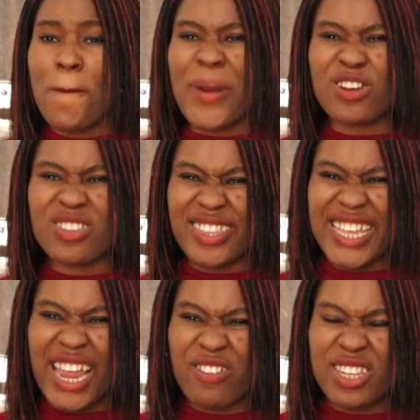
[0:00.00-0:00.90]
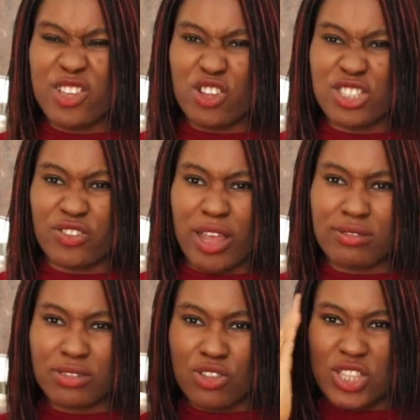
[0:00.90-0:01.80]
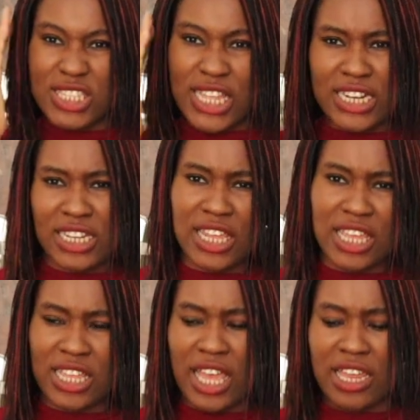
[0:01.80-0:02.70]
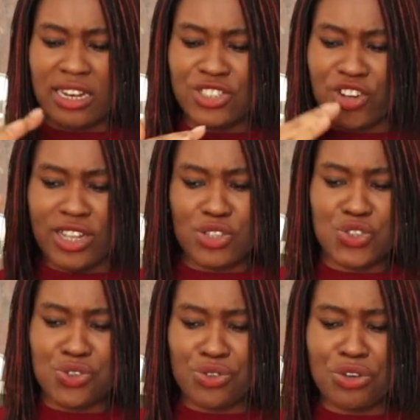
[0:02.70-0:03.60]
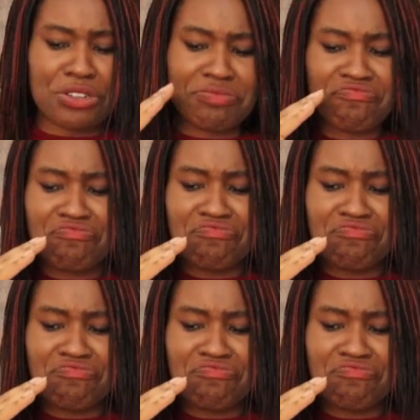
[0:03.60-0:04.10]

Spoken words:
But I don't think I really got around understanding it and trying to